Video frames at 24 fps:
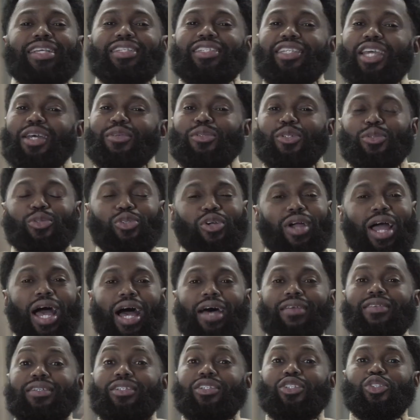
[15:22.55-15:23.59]
share, subscribe.
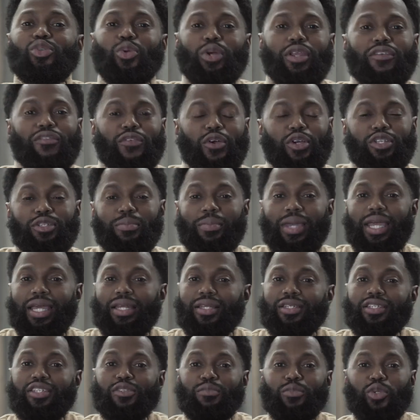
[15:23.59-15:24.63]
This is 21st Man. This
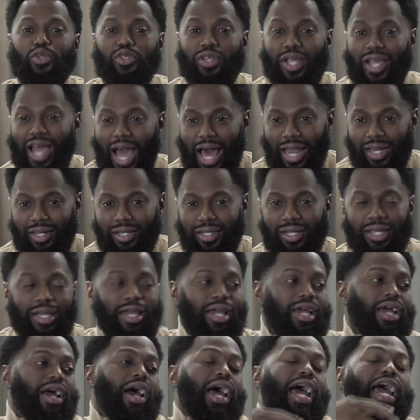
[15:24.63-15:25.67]
is Musicology,
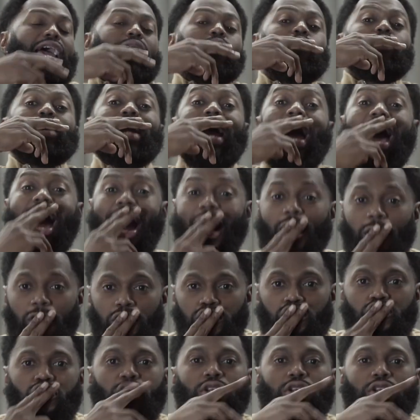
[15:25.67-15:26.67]
and we out.